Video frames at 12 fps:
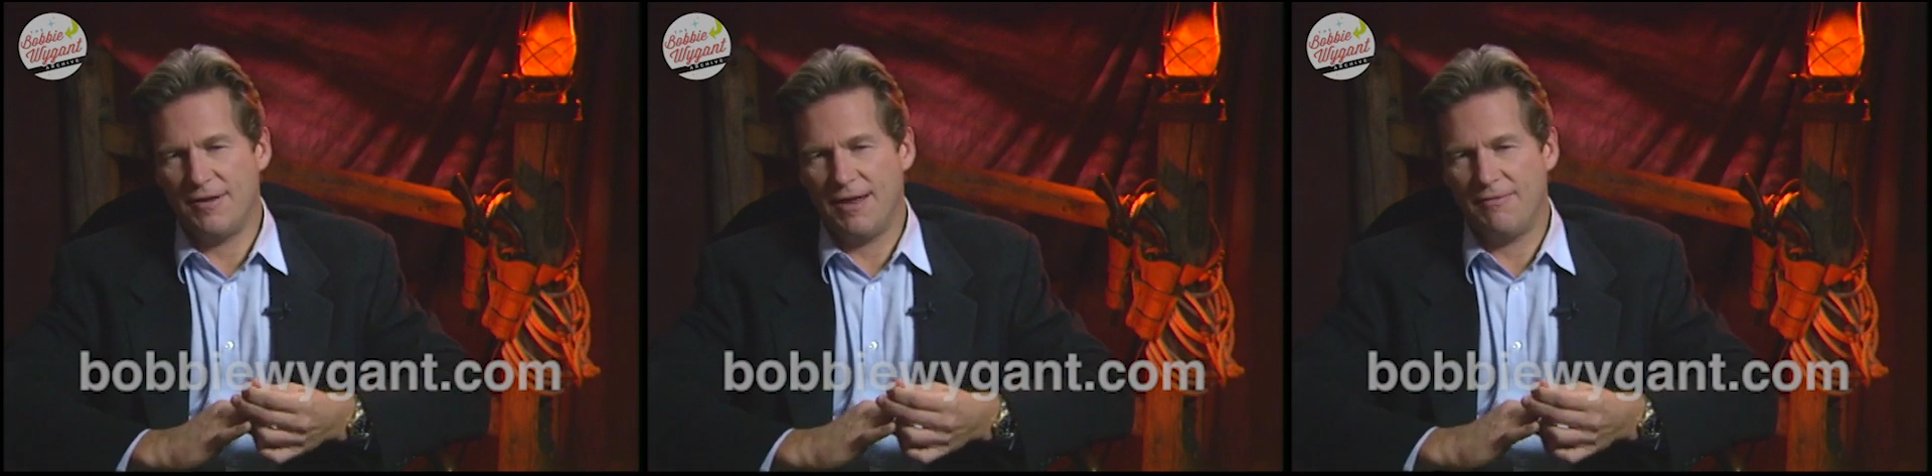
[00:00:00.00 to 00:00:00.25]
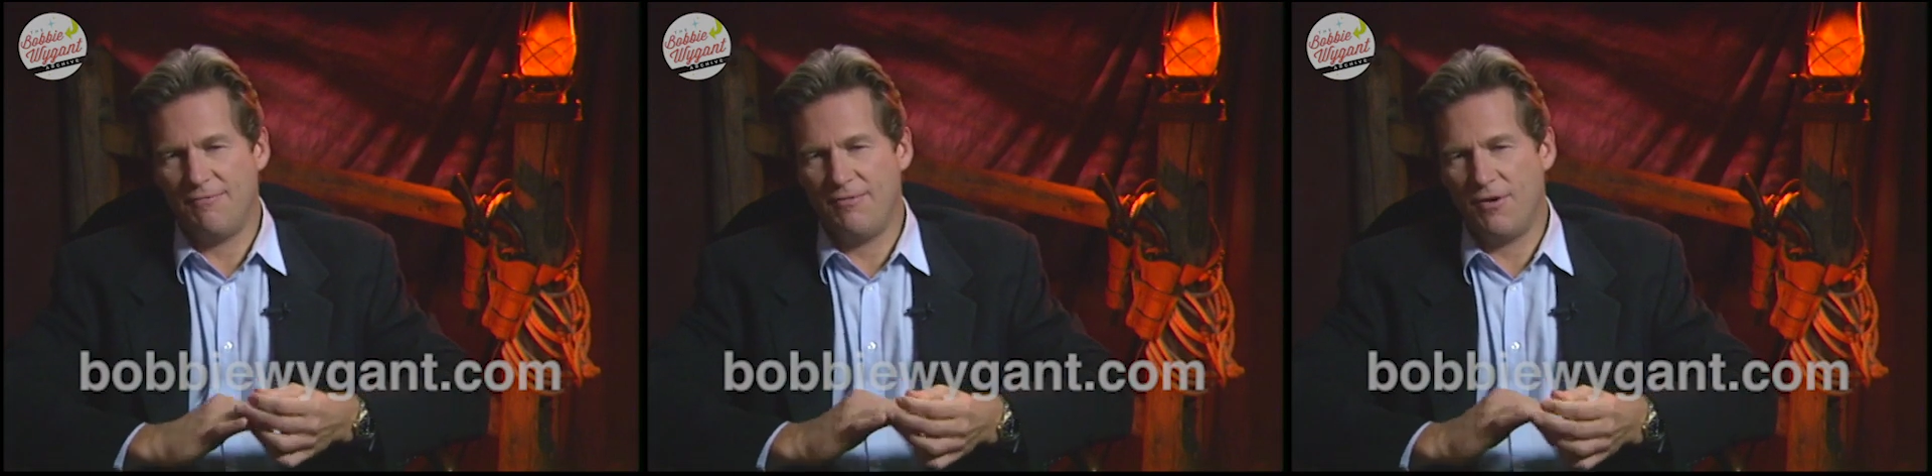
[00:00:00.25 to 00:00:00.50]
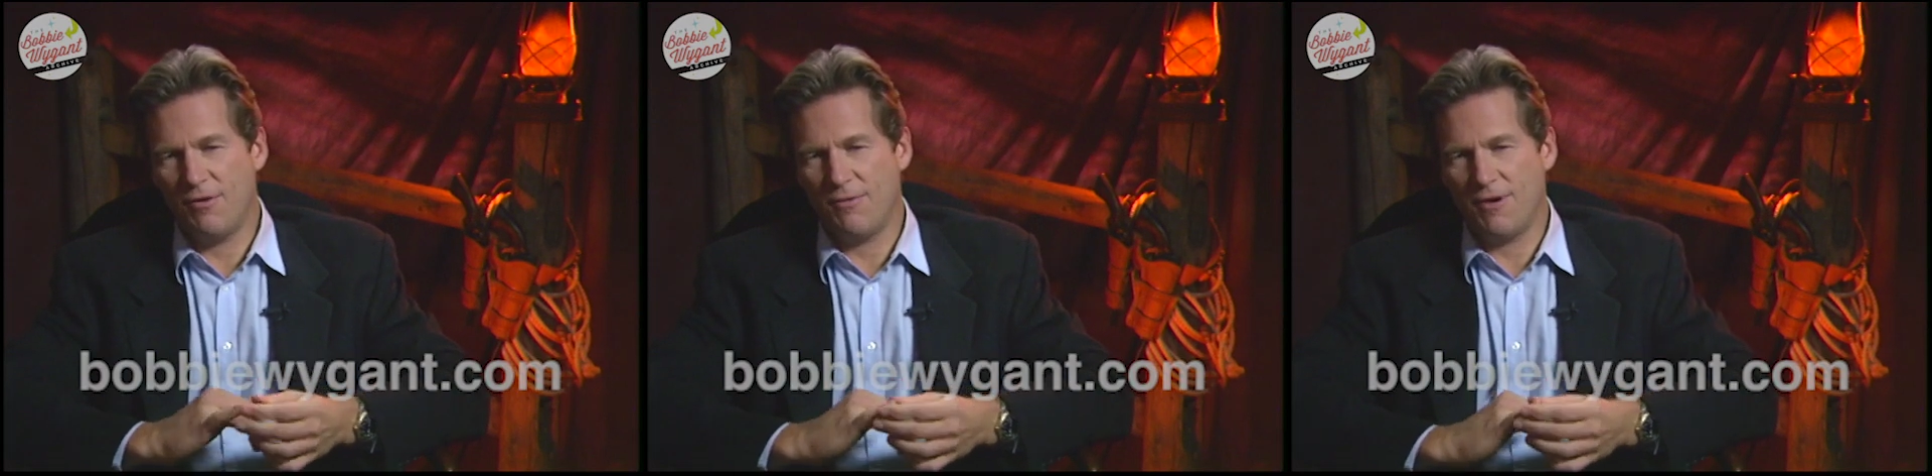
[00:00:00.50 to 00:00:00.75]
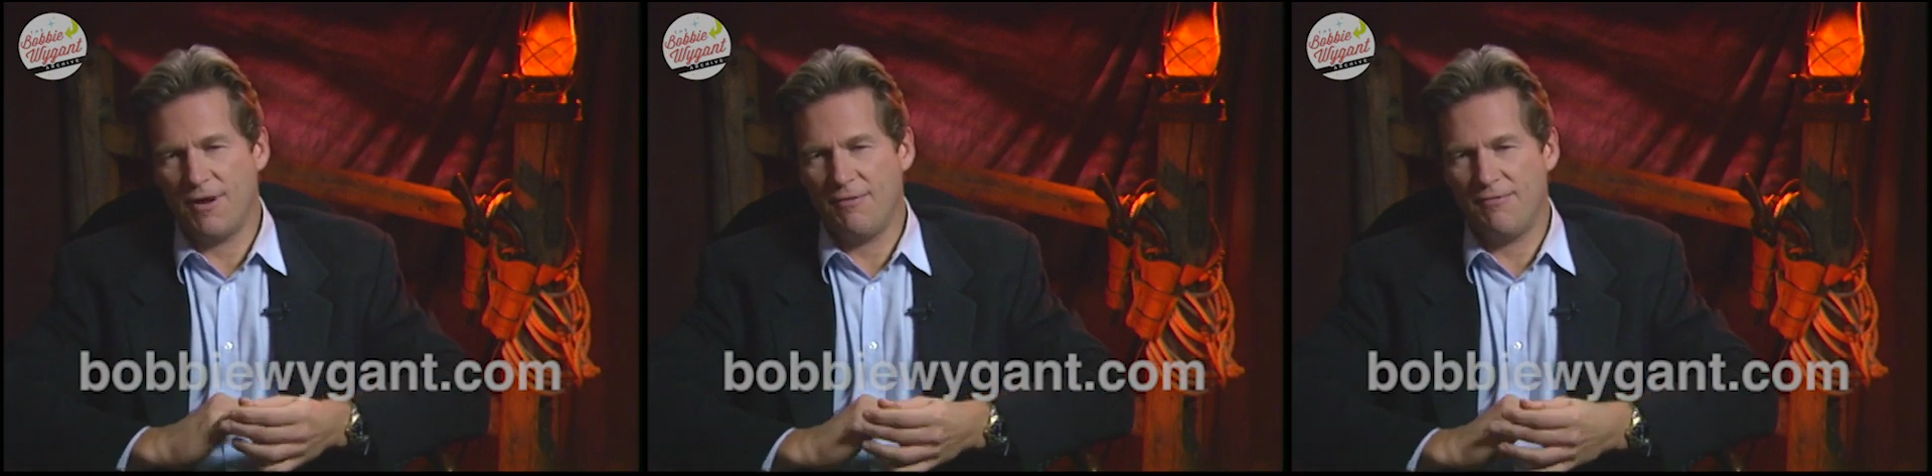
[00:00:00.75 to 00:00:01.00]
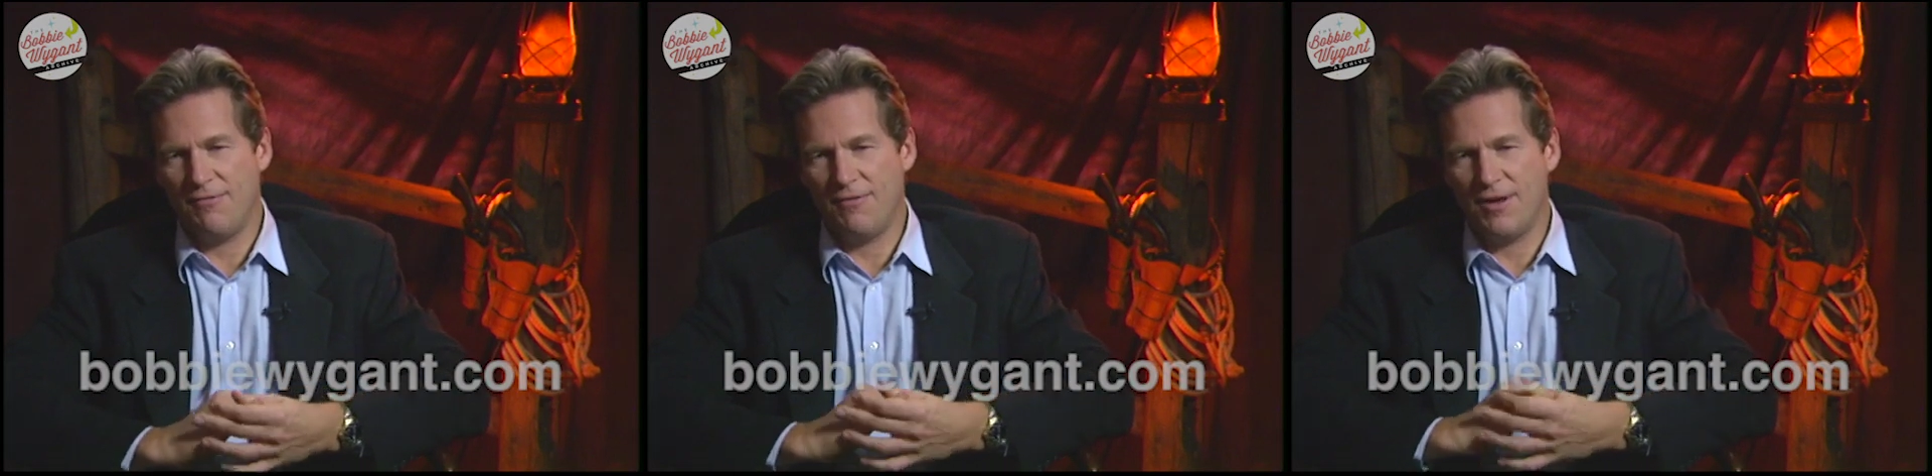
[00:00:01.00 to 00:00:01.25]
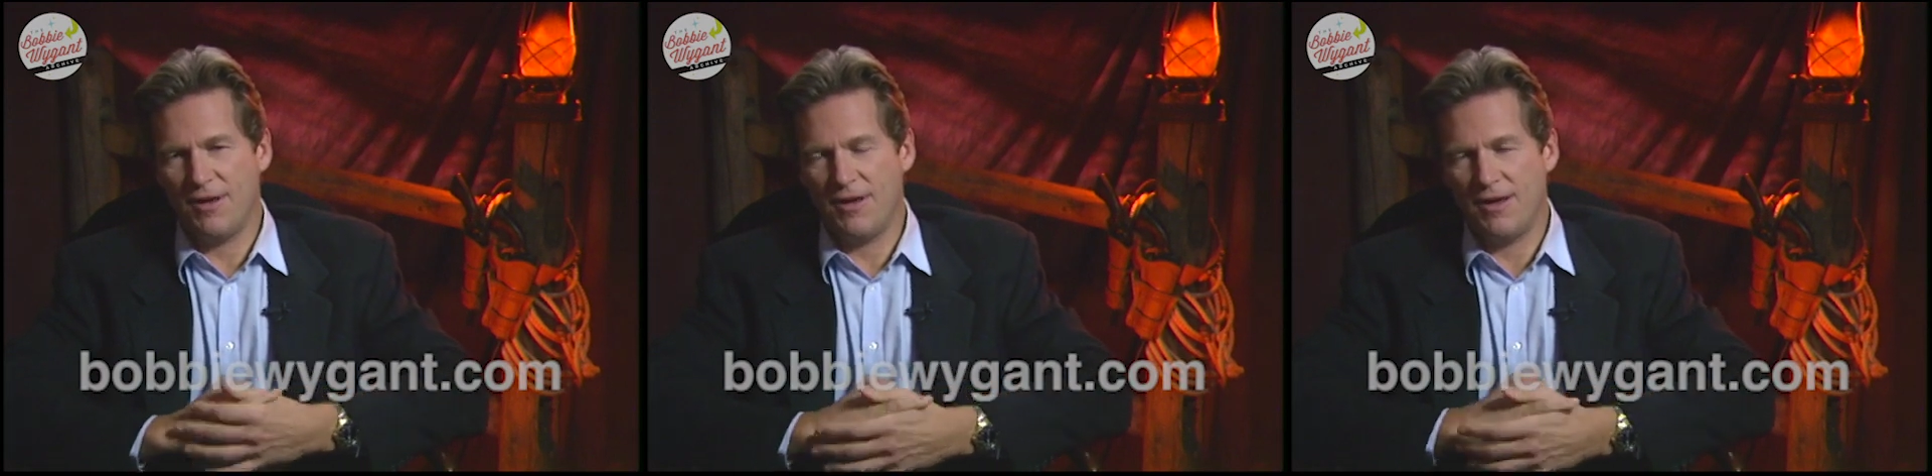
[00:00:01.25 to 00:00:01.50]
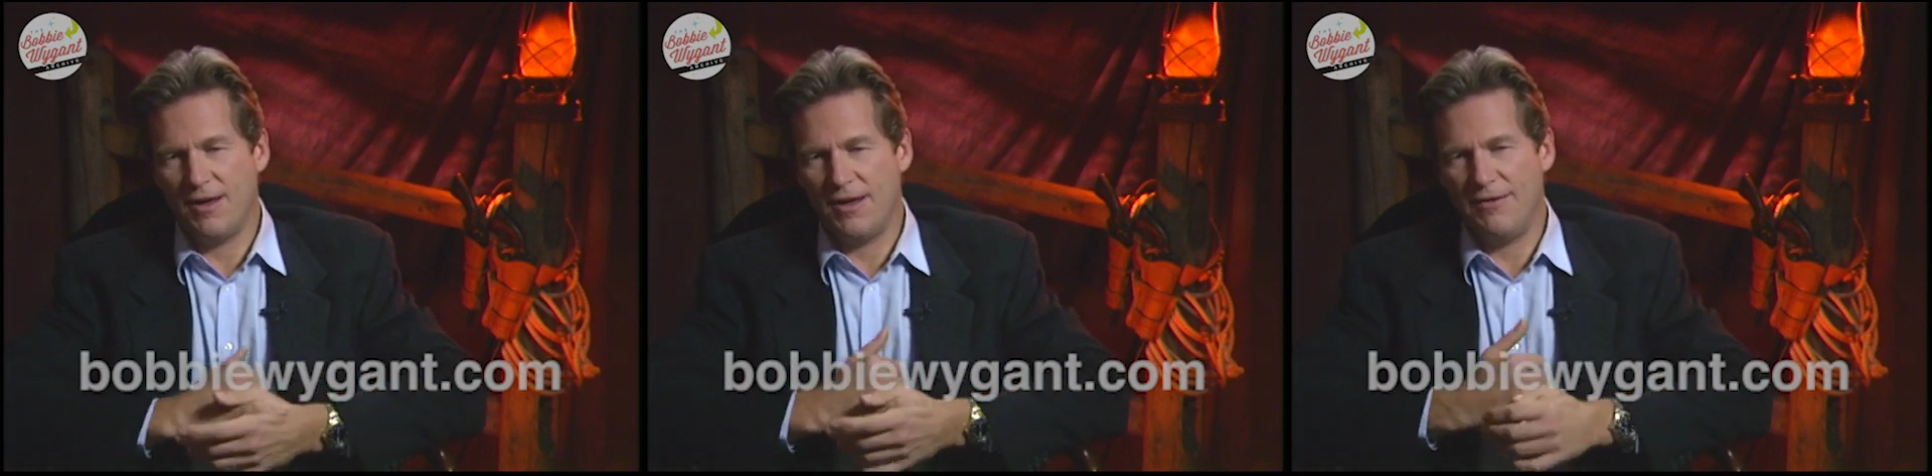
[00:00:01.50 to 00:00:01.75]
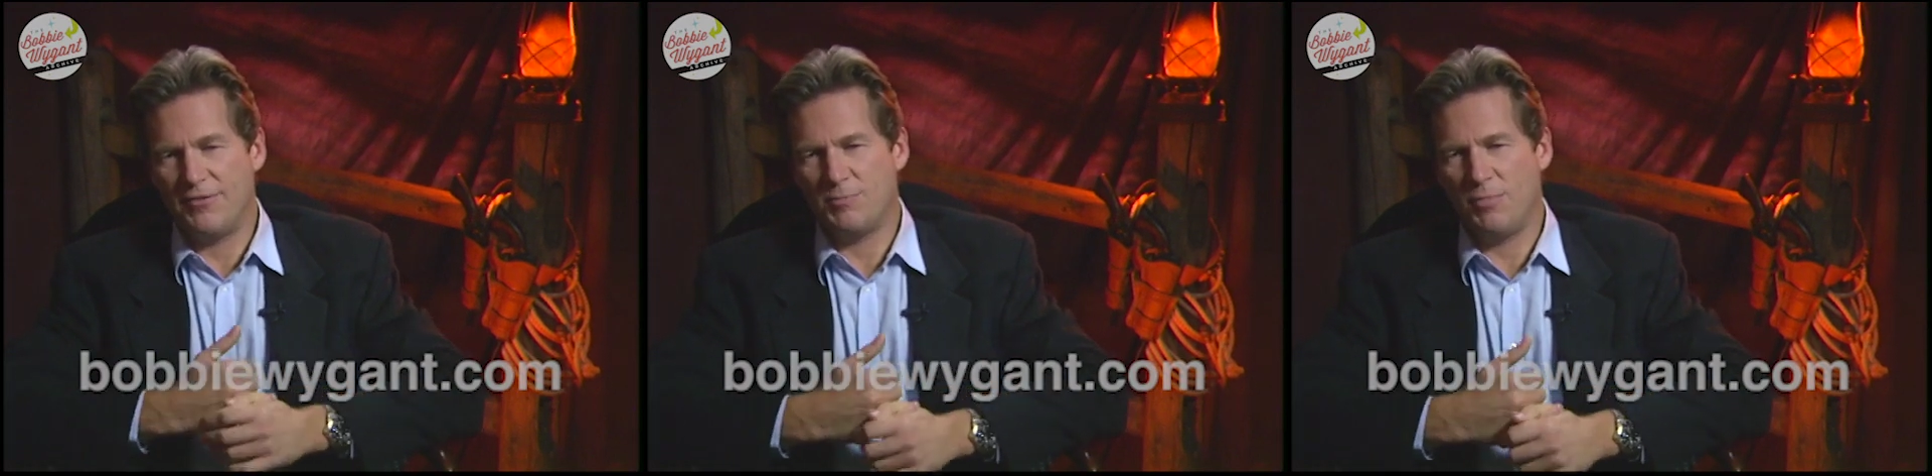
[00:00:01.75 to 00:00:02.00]
that photograph uh,
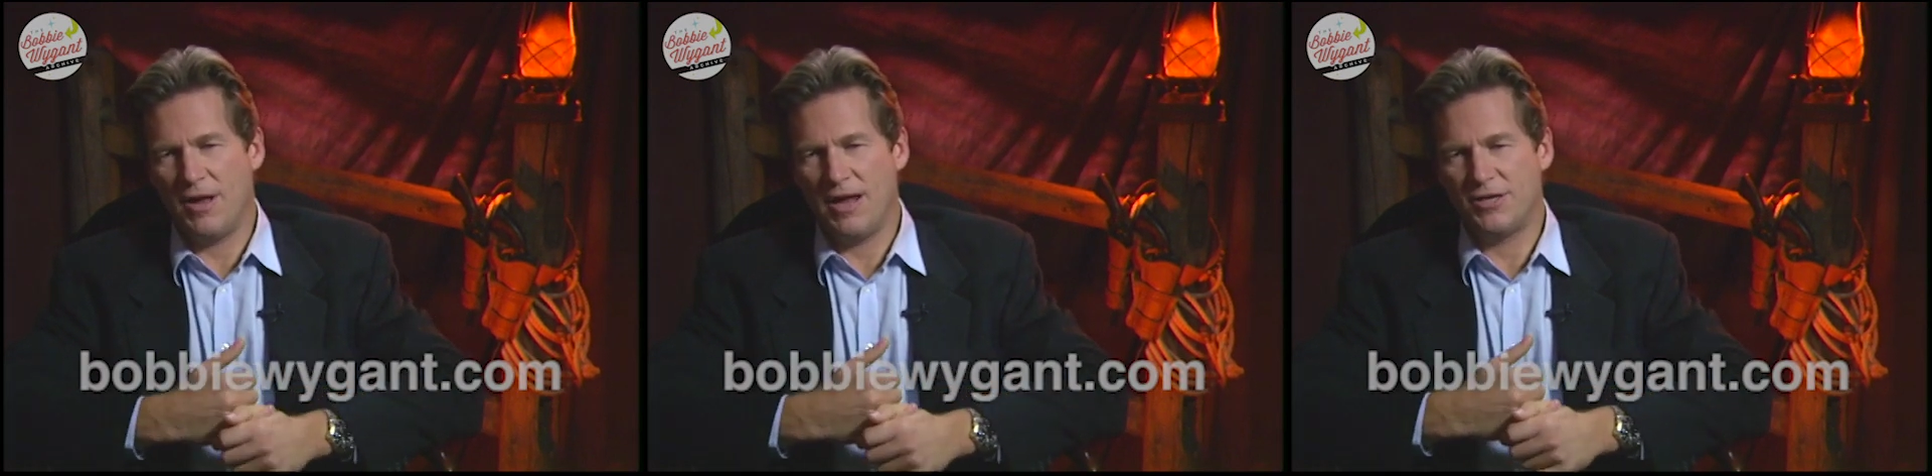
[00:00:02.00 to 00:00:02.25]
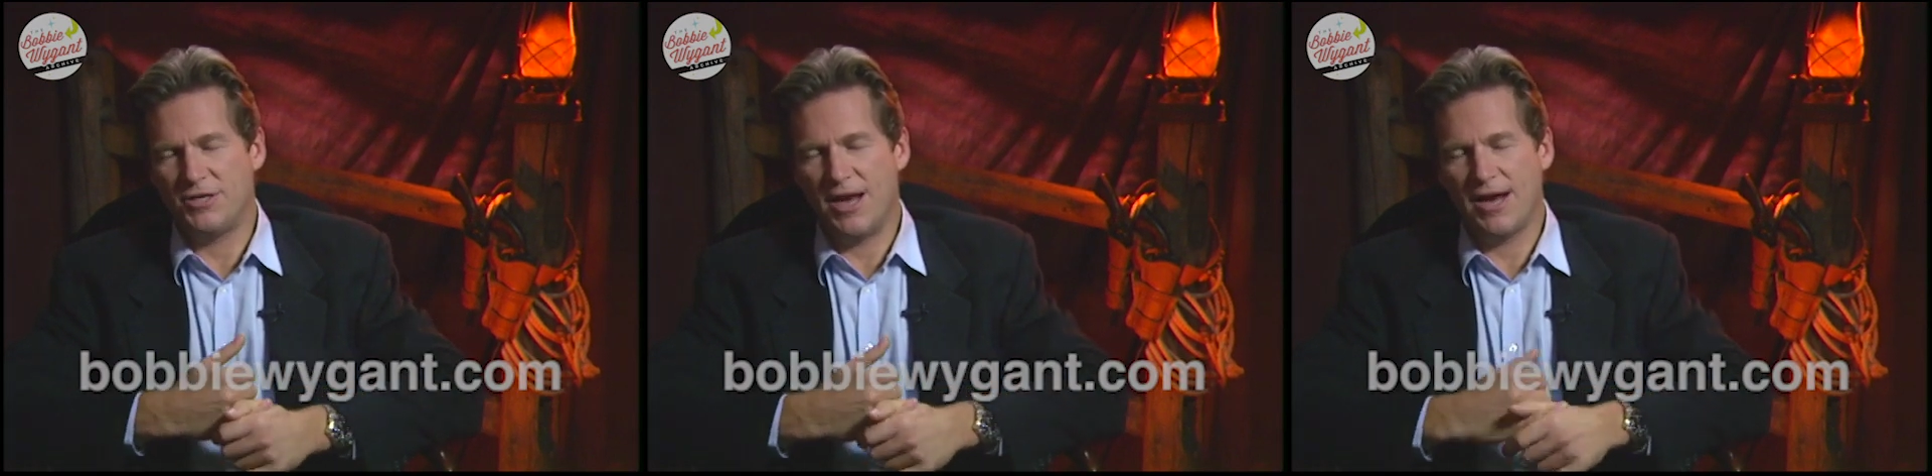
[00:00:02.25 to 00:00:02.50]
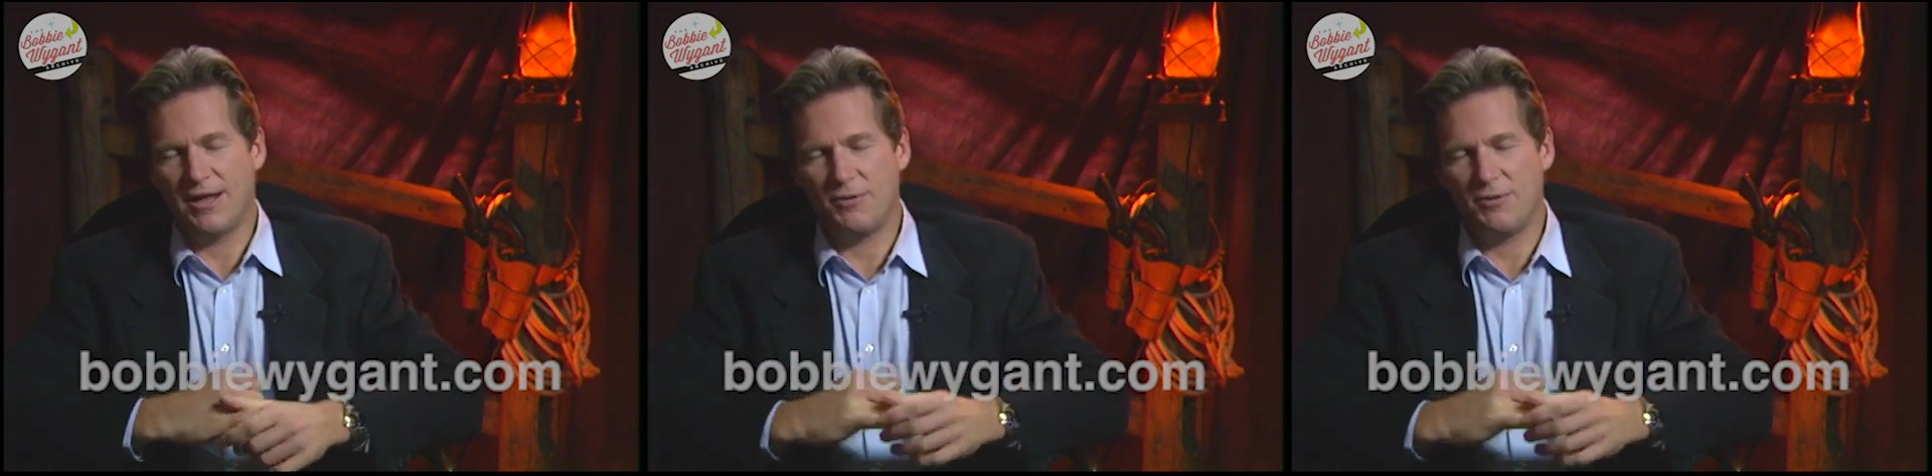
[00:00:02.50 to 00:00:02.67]
in his plaid jacket.